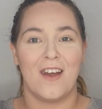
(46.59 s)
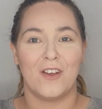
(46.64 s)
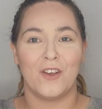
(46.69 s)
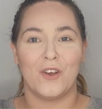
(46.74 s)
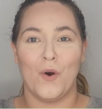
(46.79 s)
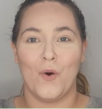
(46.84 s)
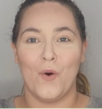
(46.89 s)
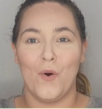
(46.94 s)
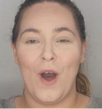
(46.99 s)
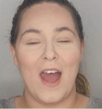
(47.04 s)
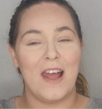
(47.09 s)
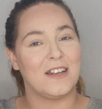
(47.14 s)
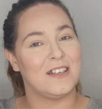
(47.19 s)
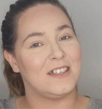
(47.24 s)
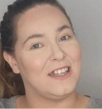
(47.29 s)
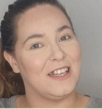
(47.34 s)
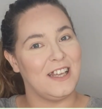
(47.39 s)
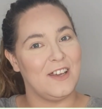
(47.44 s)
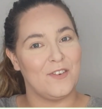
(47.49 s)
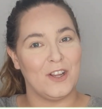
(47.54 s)
Go and
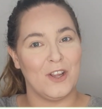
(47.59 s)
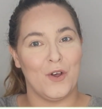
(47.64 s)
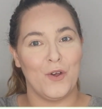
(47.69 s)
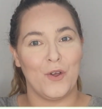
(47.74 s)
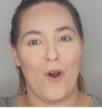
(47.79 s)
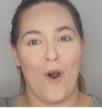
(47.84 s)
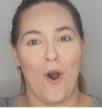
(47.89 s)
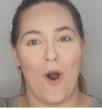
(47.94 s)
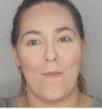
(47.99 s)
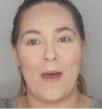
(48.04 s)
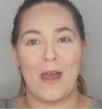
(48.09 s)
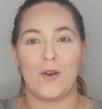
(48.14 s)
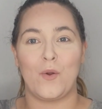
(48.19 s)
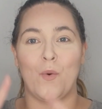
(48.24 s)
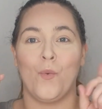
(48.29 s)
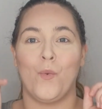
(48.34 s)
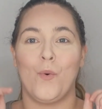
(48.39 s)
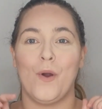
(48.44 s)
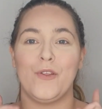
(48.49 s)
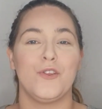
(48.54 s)
leave a little comment
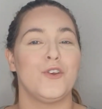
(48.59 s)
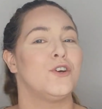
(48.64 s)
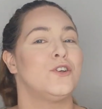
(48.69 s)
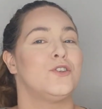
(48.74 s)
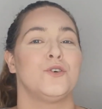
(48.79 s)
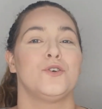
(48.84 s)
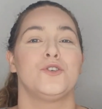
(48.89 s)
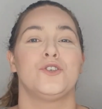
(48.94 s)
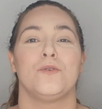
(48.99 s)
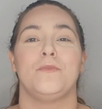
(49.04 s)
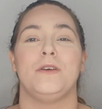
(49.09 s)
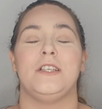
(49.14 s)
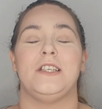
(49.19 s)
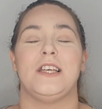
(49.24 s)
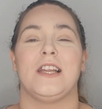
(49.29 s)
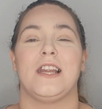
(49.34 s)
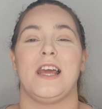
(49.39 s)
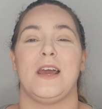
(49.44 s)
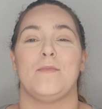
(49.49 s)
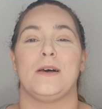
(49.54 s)
with your social media
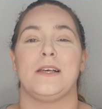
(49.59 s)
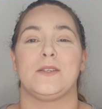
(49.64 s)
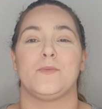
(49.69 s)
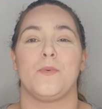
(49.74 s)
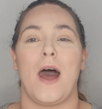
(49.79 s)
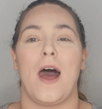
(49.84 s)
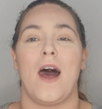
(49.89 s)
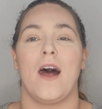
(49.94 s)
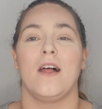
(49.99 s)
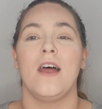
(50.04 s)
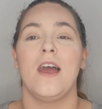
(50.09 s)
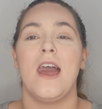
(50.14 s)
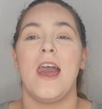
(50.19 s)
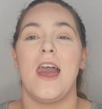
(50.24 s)
name as well.